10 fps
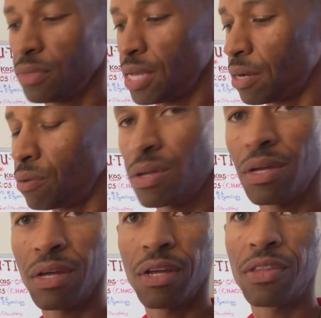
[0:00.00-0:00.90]
Now,
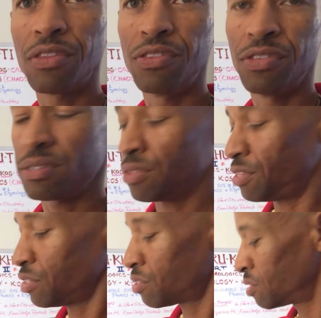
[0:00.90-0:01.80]

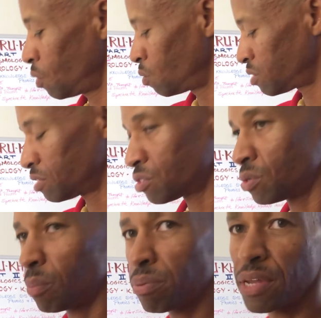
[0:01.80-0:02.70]
this goes
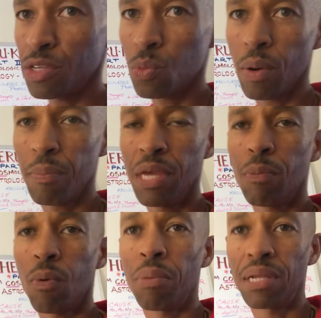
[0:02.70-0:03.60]
into a place where
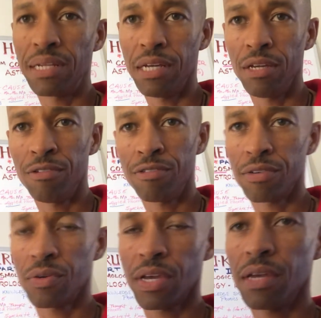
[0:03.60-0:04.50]
people believe,
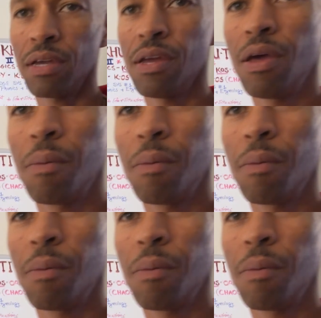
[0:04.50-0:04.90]
okay?